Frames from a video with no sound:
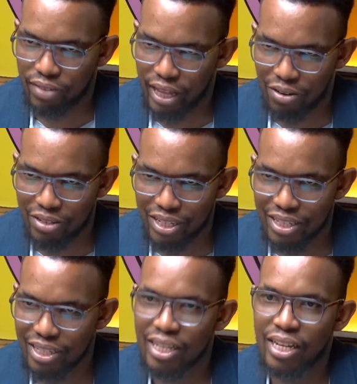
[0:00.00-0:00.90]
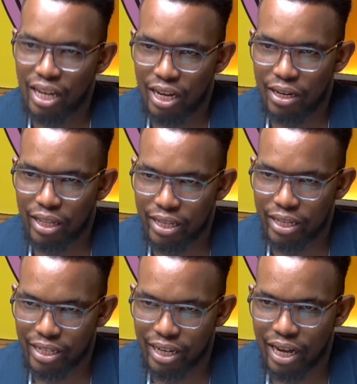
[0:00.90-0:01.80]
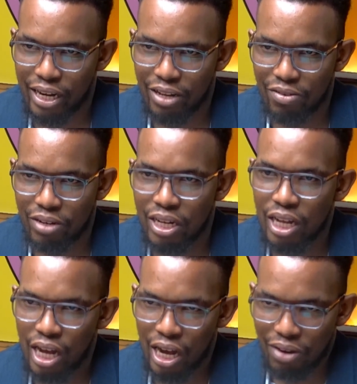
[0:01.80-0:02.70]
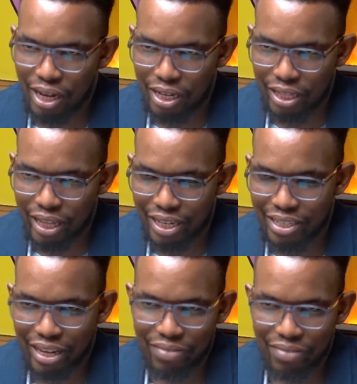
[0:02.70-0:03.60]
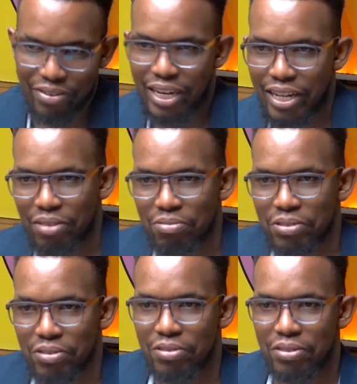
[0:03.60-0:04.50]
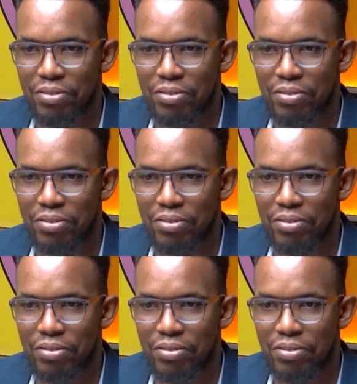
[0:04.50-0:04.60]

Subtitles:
losses and the sector carrying on. How can the industry avoid another Kuscco? Yeah,